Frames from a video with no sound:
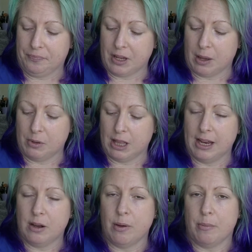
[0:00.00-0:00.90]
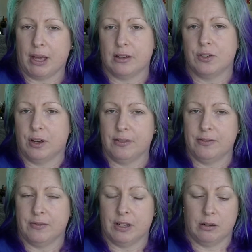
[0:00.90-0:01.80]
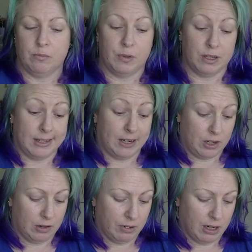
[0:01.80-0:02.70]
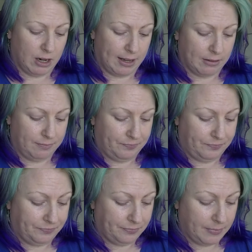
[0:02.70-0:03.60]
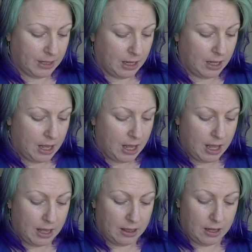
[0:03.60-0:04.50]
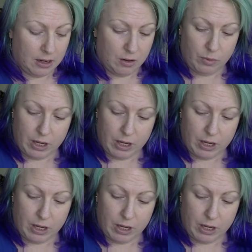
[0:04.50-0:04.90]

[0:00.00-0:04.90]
I'm glad I went back and tried the 15 because I actually really like it. Then we